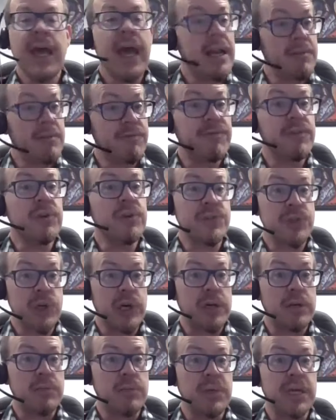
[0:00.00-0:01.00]
And it feels
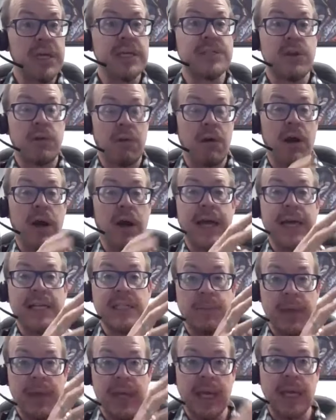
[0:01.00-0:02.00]
good because the crying
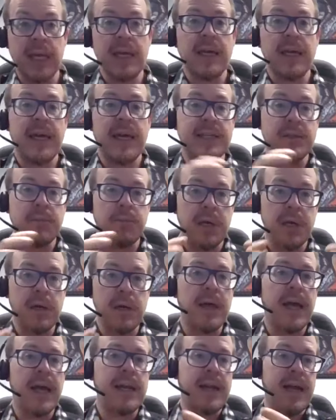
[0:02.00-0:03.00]
has a beginning, it has a
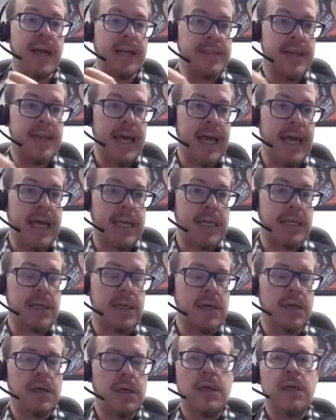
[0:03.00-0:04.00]
middle, and it has an end.
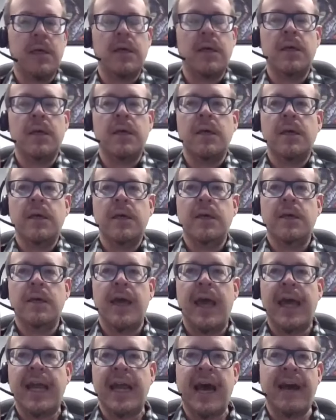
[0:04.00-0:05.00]

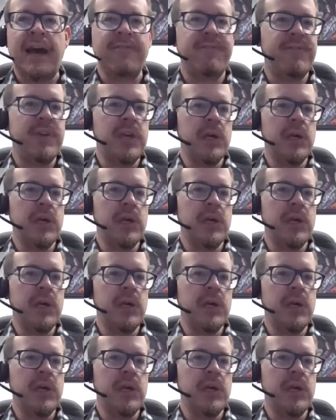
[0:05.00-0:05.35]
And I'm